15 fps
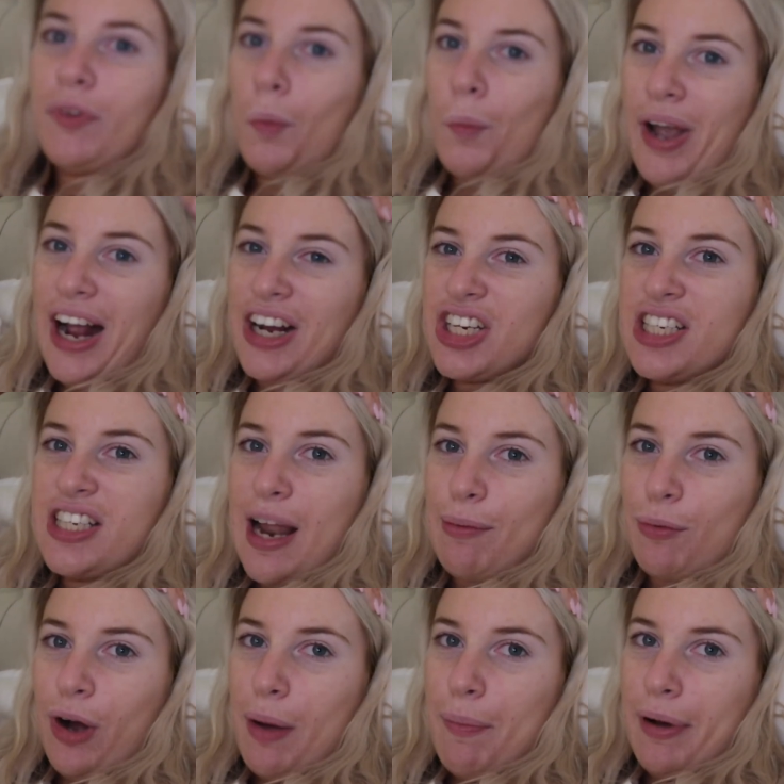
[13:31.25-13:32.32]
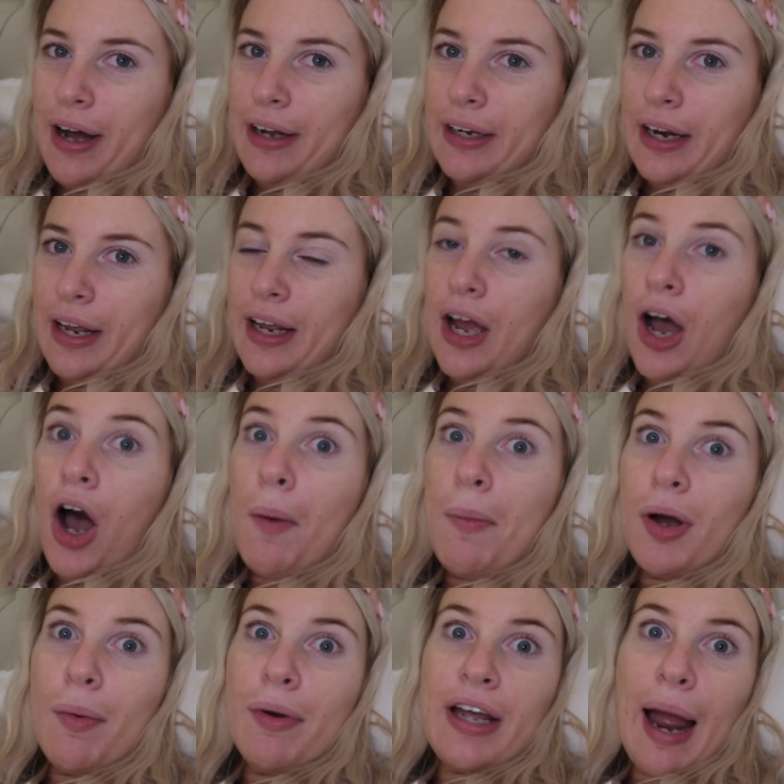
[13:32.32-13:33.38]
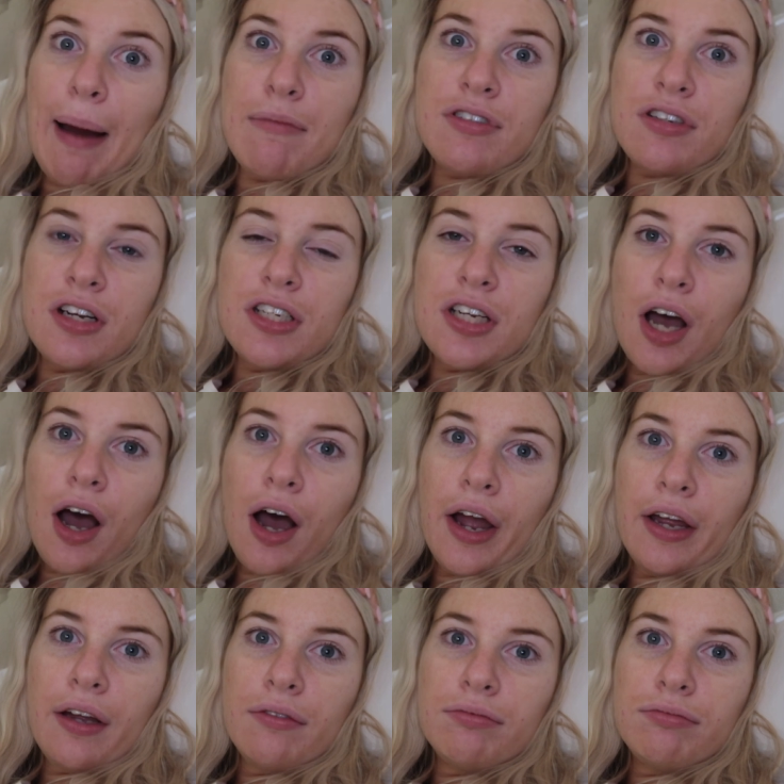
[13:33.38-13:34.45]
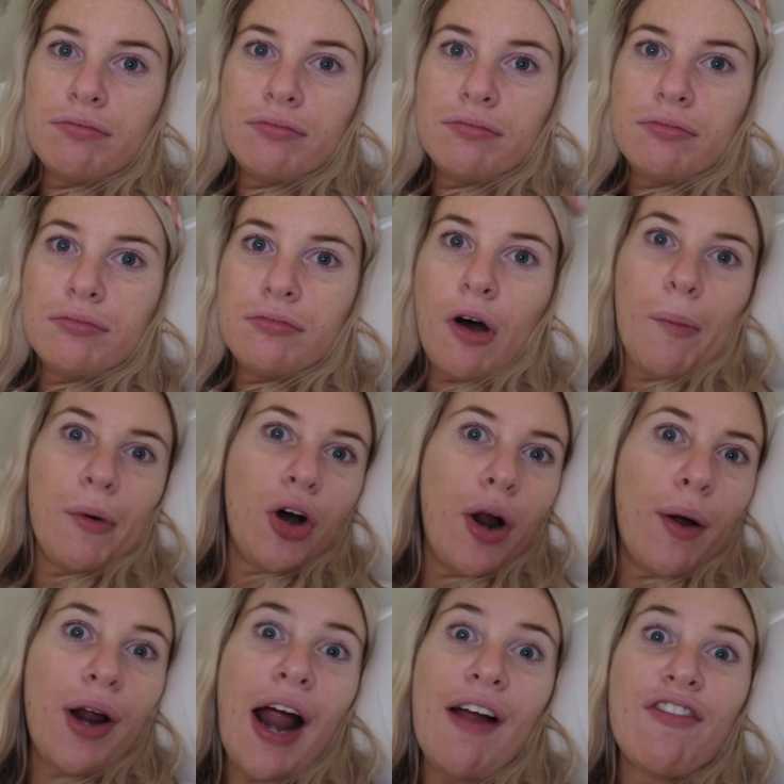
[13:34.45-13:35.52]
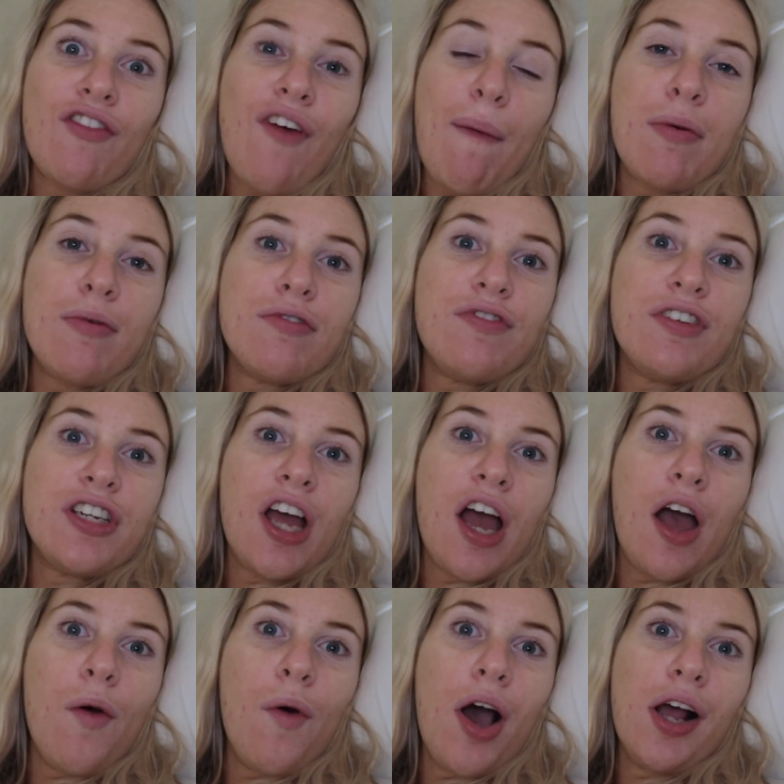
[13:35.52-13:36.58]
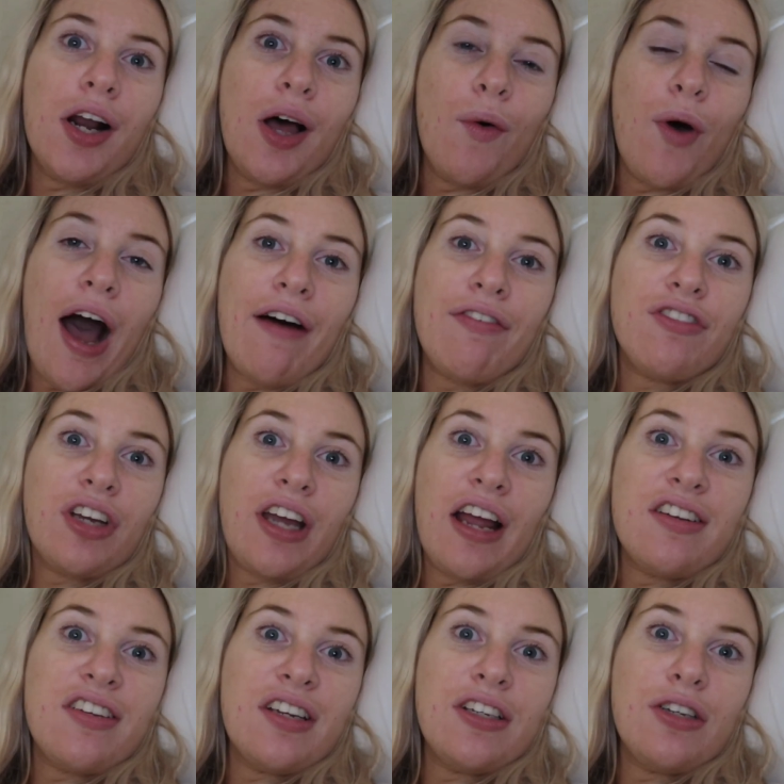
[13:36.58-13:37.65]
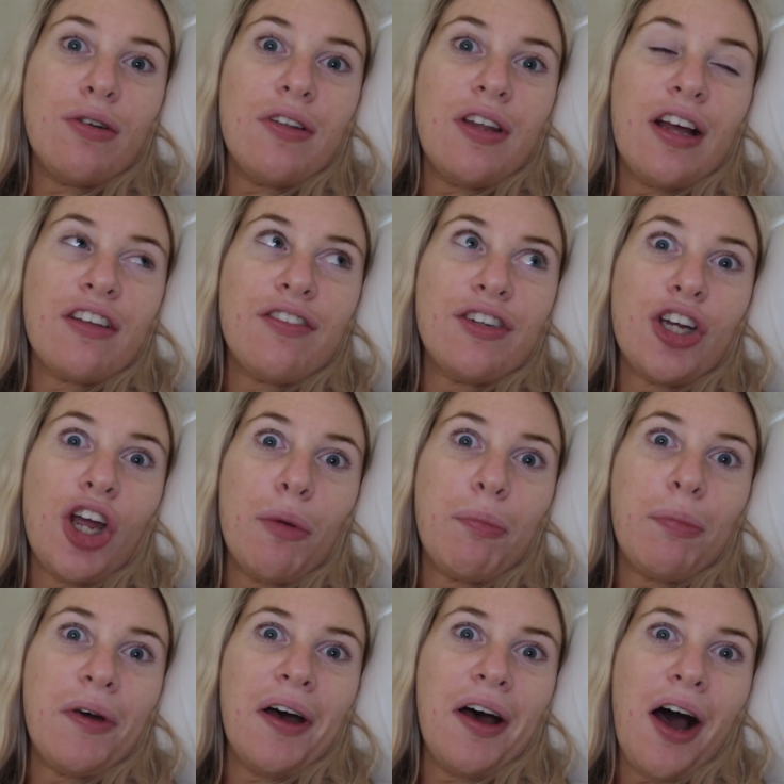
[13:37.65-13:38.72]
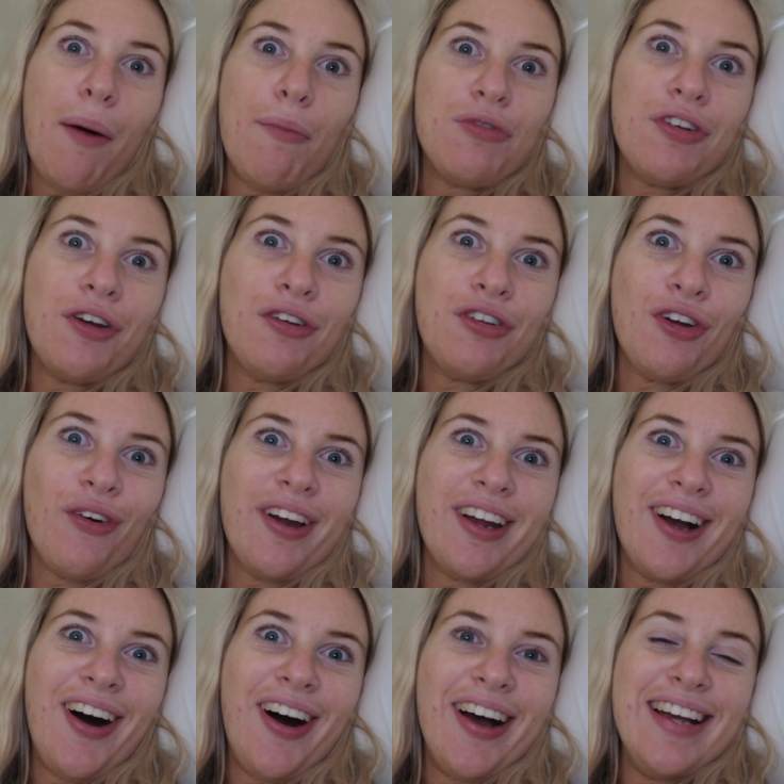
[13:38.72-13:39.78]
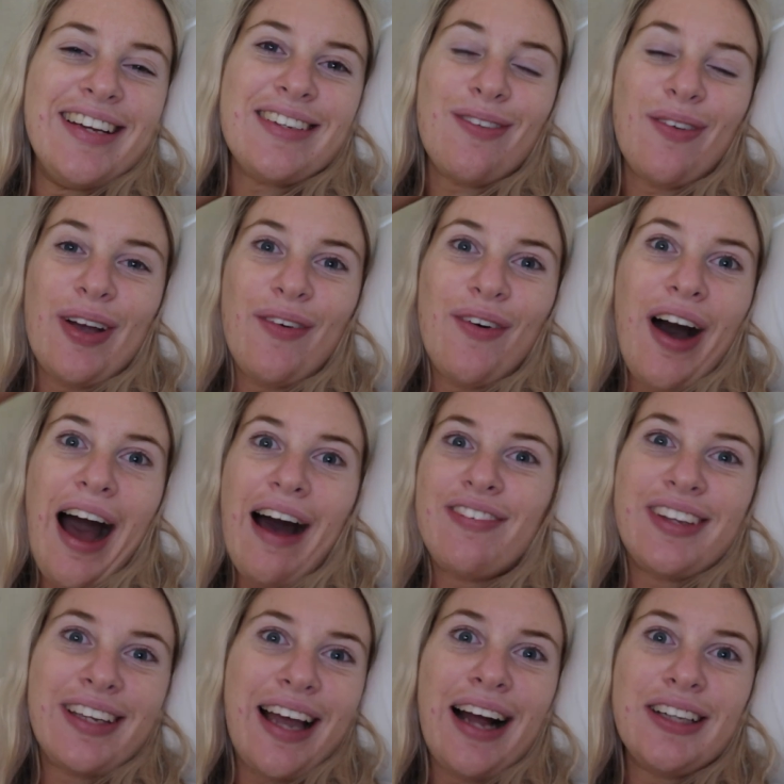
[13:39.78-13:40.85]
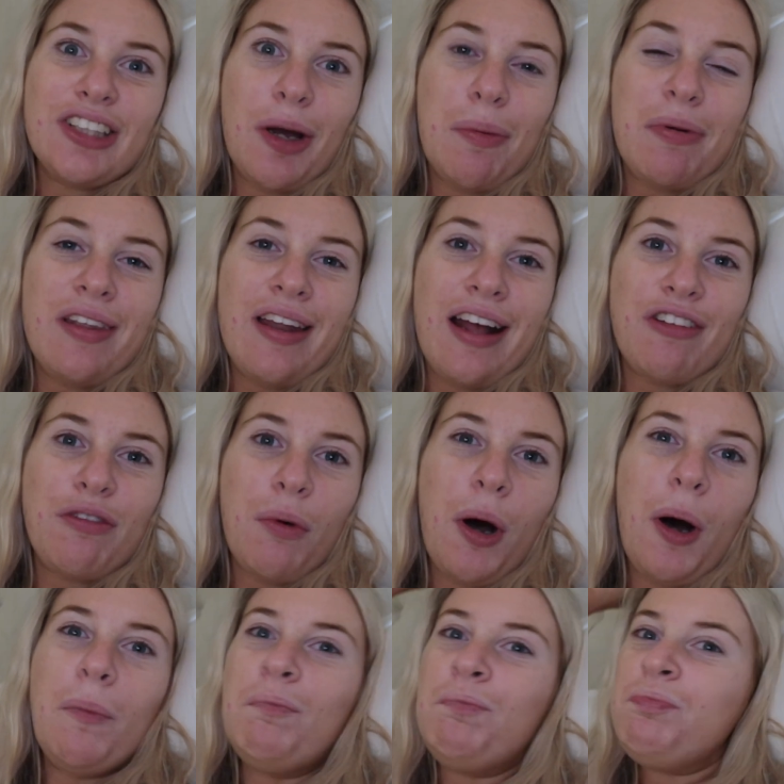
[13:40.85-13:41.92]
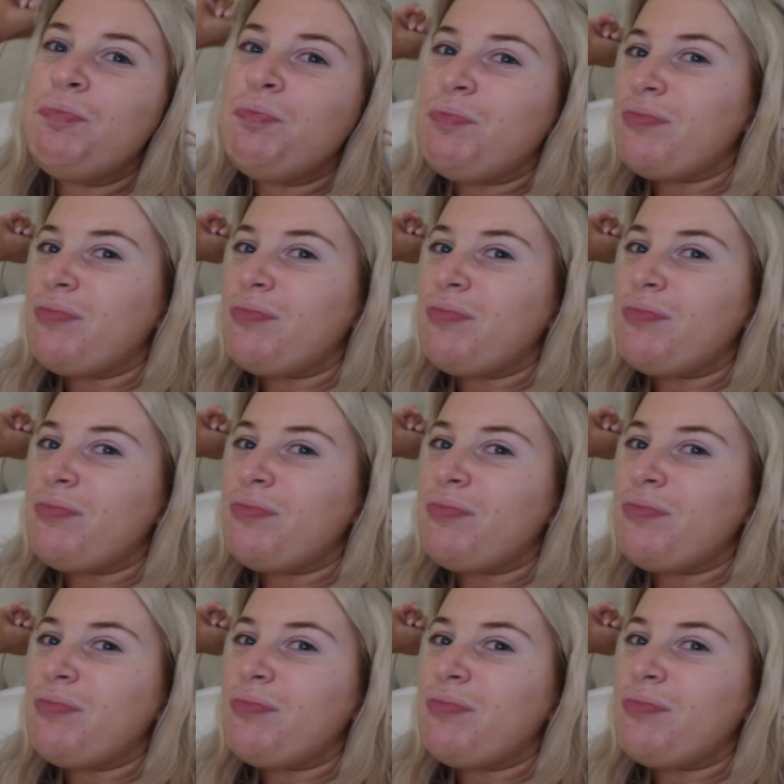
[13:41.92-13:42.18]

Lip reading: We actually slept quite badly. Oh my god, my camera's gonna die. Oh my god, I'm gonna have to wrap up this video, and I will have to continue in the next video. But I'm so sorry, guys. We will have to catch up in the next one.